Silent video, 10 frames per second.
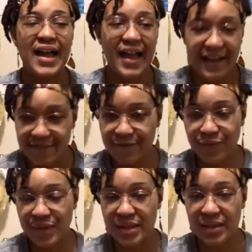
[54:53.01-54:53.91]

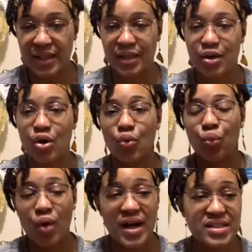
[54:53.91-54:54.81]
everything on
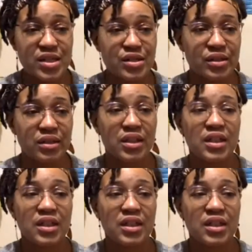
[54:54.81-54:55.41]
Wander.